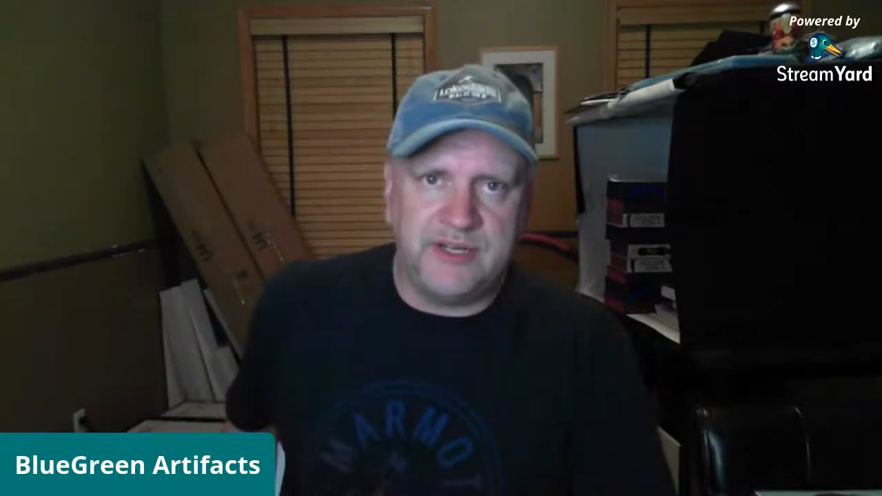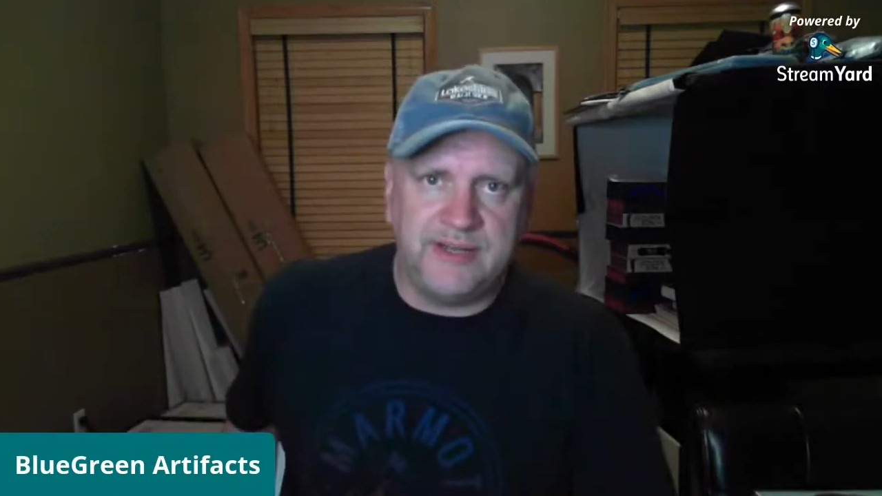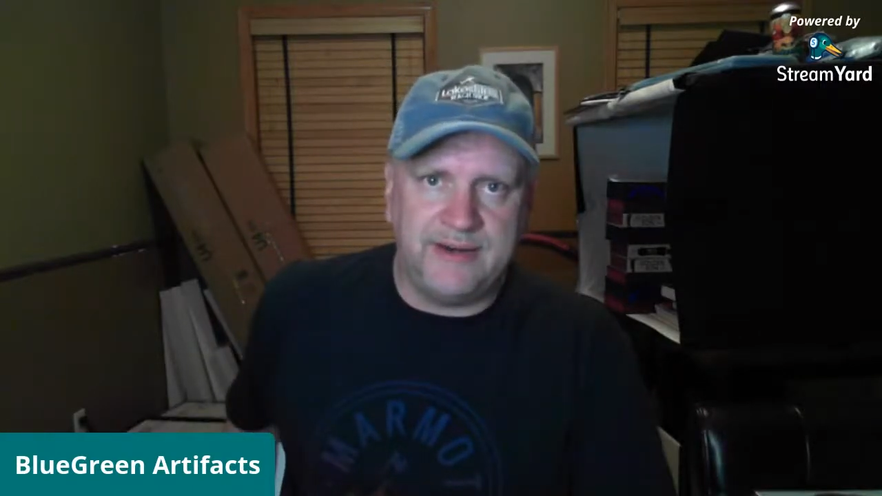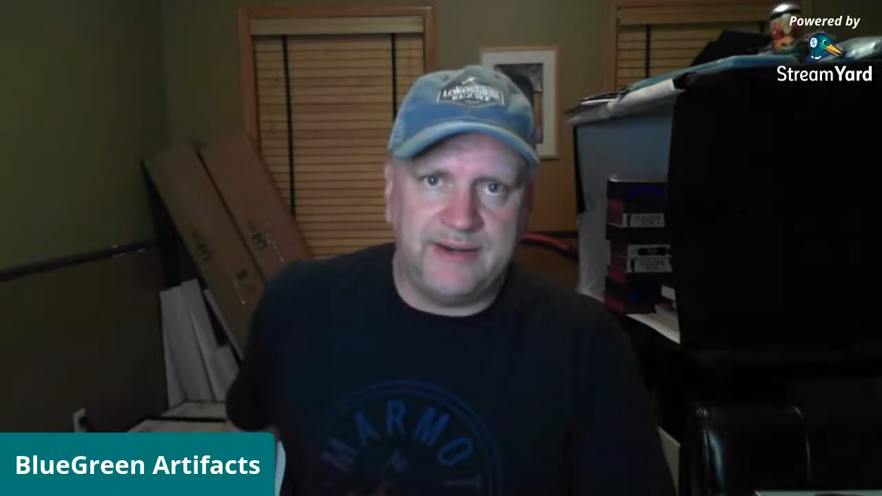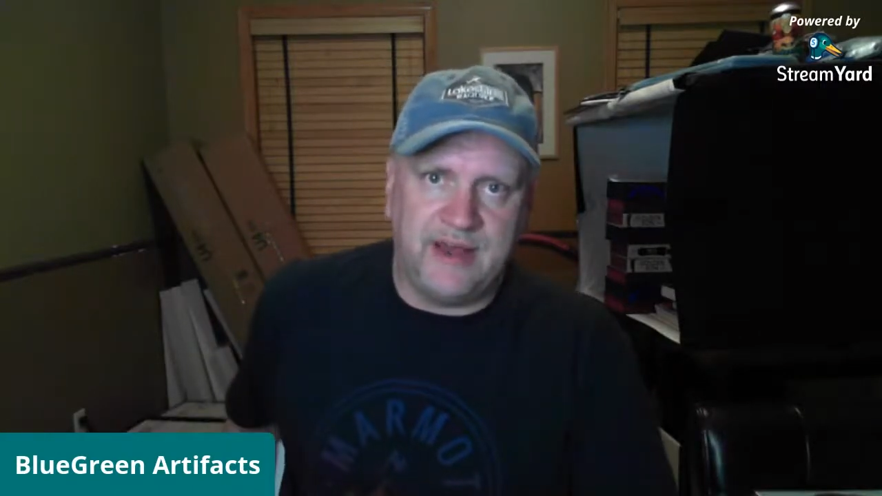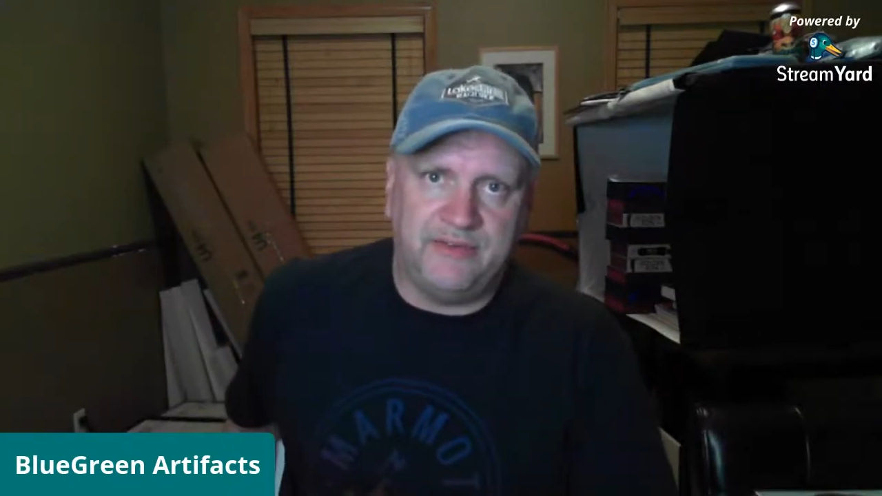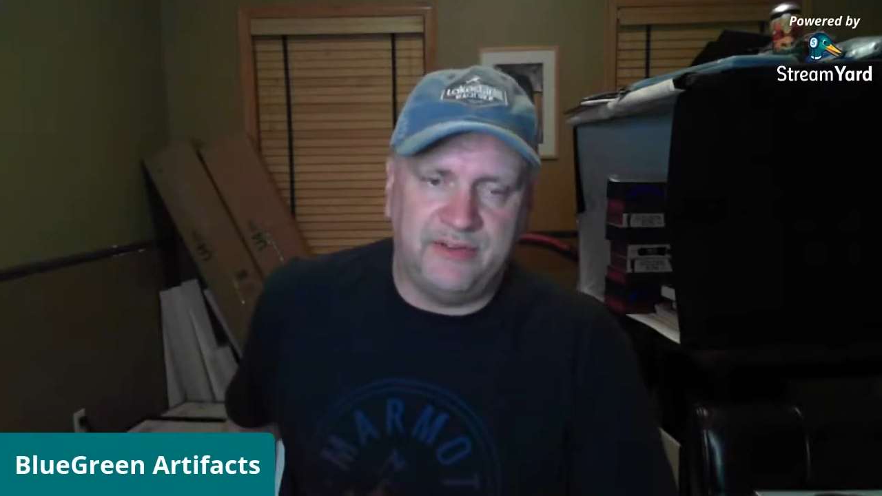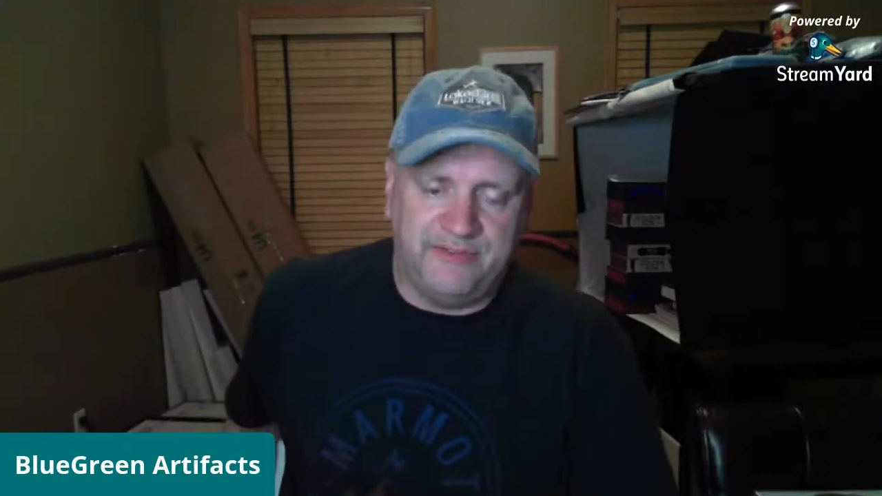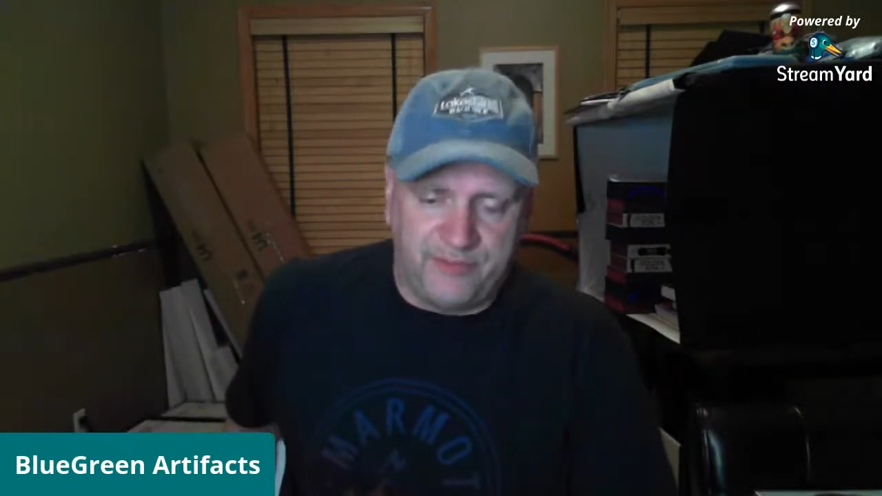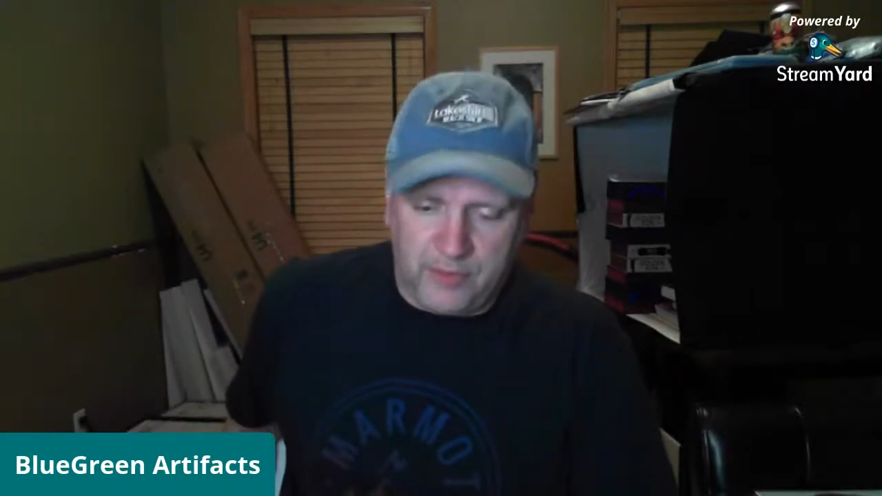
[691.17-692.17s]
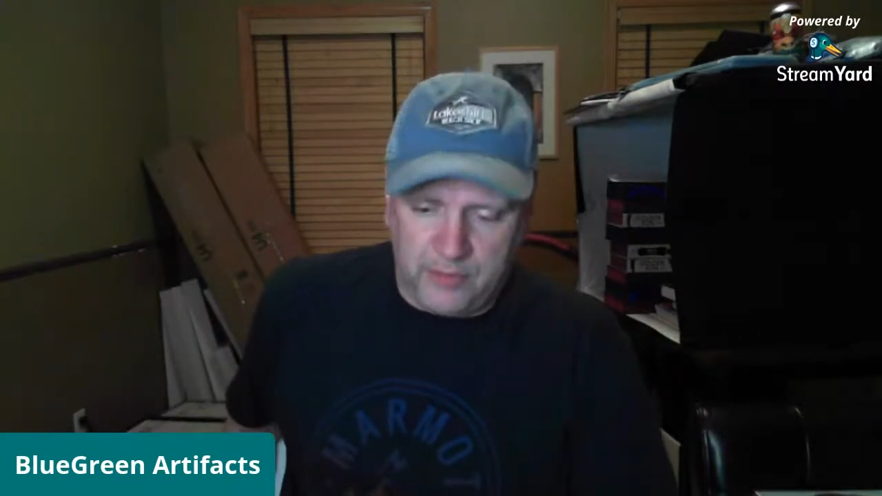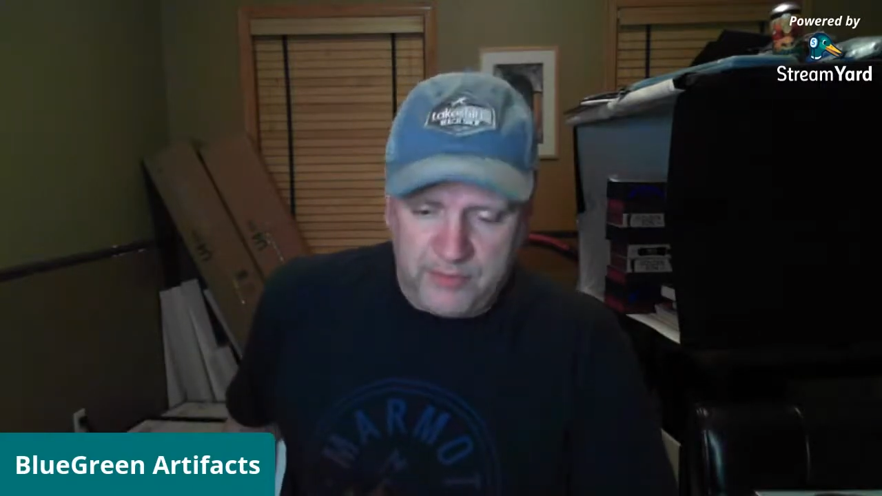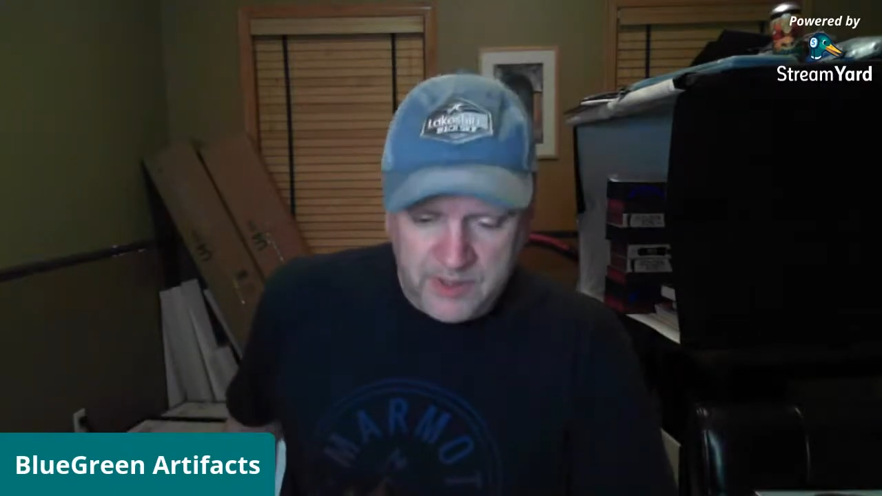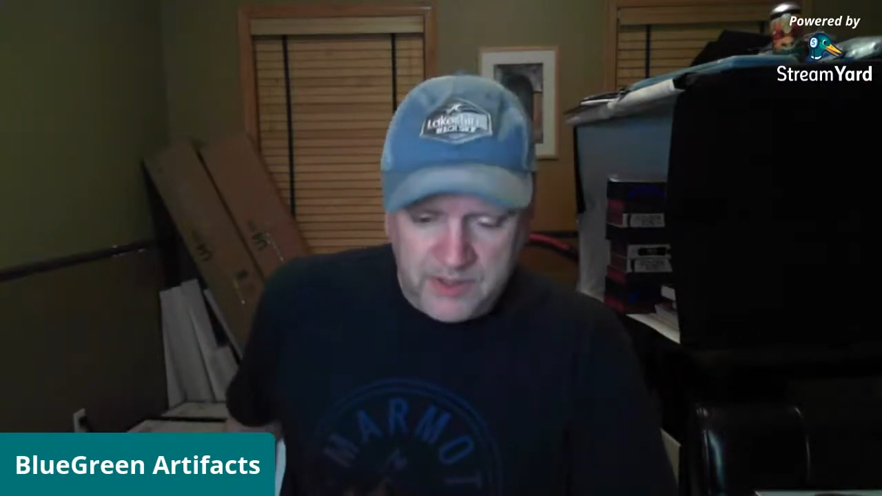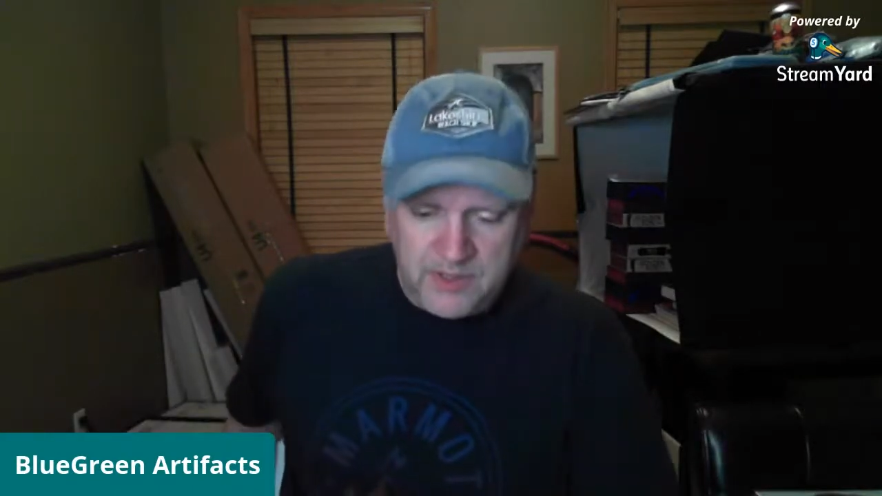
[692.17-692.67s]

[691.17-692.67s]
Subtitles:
in a novel form,